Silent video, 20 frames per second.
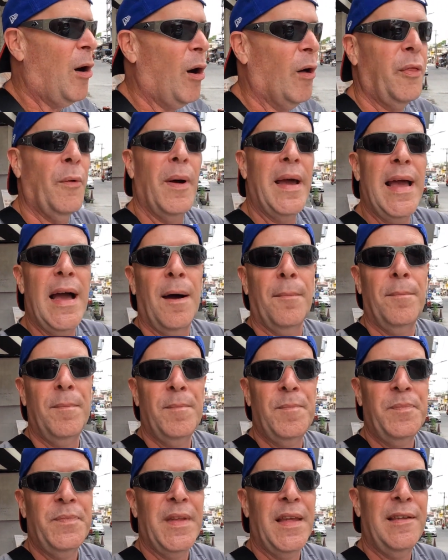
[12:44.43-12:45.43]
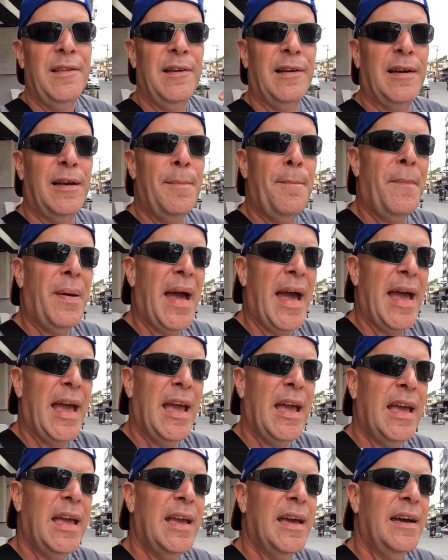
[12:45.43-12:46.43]
All the way up. You're gonna
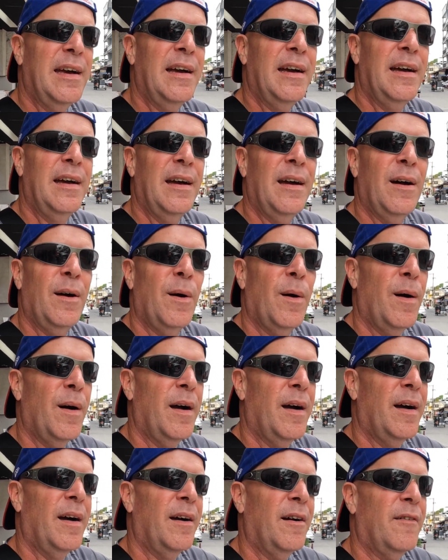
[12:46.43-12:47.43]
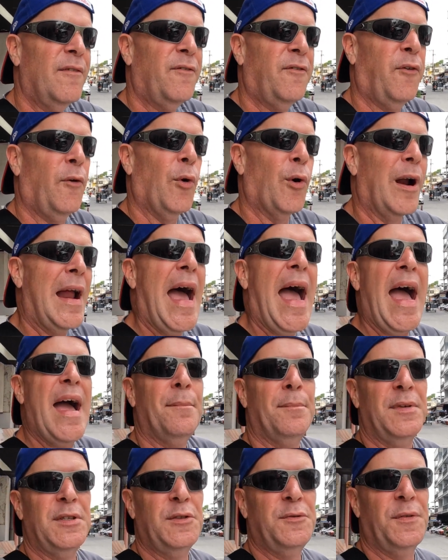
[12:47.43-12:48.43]
pay for
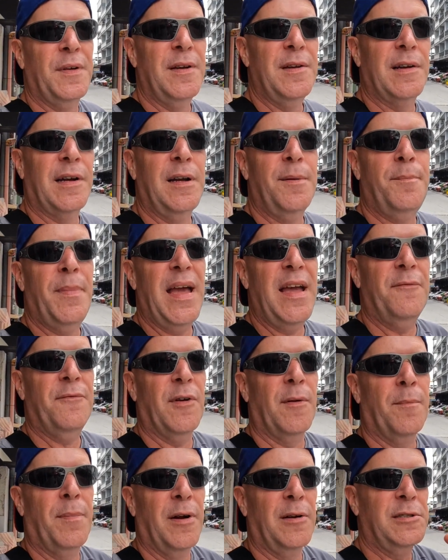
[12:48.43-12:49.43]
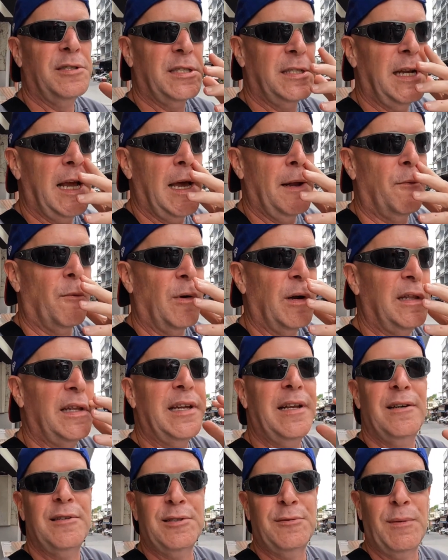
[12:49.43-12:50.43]
atmosphere. You're gonna pay for a person that
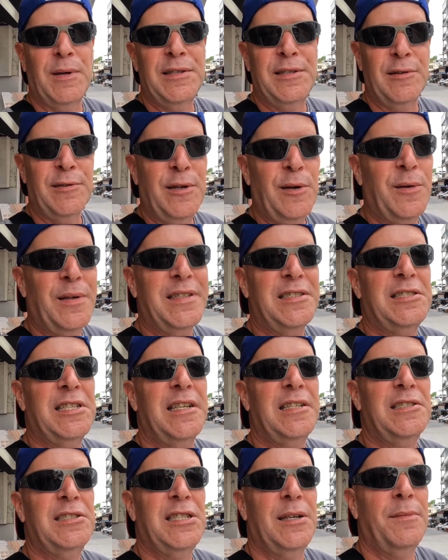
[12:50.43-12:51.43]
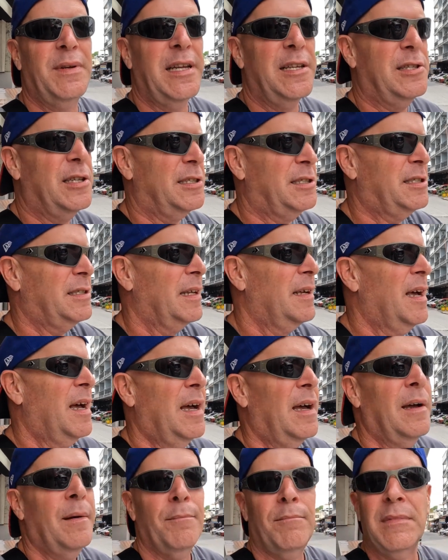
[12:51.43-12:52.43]
really knows what they're doing instead of somebody just
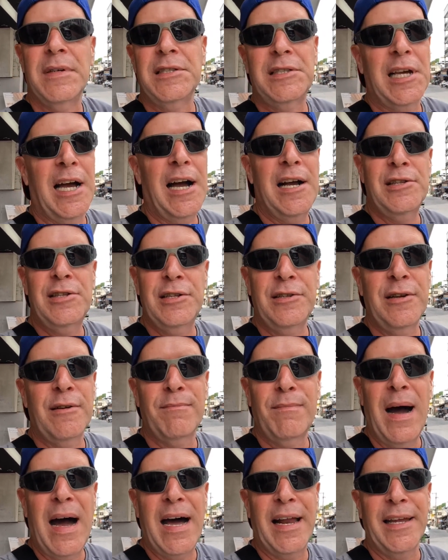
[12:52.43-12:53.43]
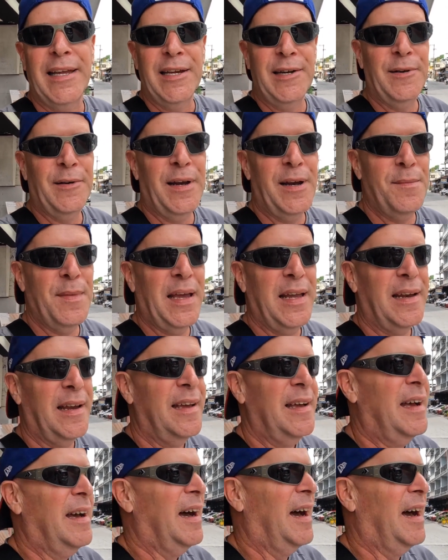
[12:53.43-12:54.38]
massaging your body. You know what I mean?